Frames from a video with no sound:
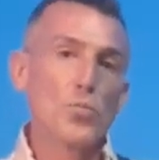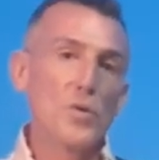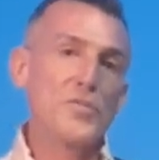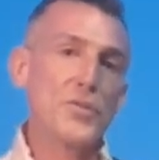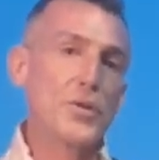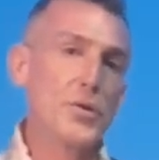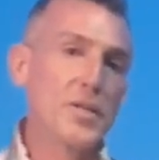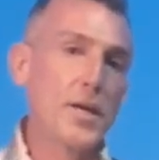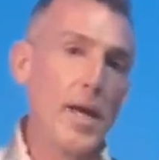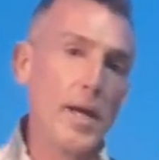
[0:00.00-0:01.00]
was the
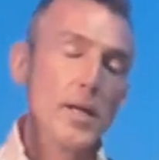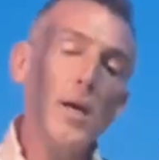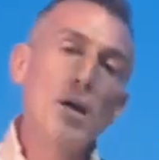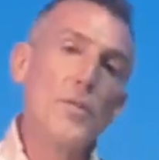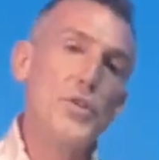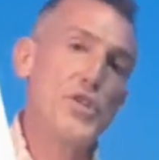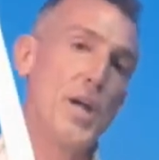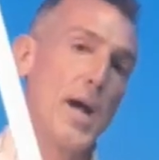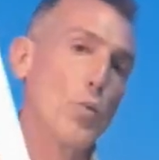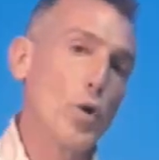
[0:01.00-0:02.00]
good king, the
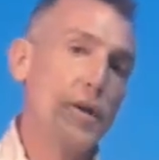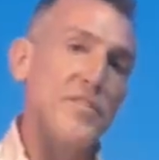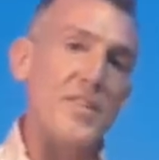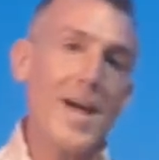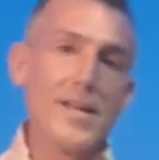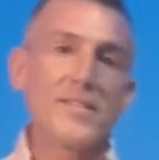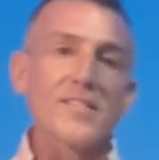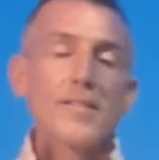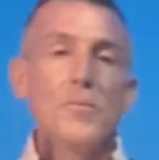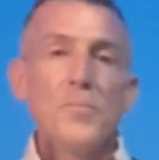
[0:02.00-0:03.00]
Jedi were his
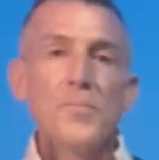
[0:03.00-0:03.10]
knights.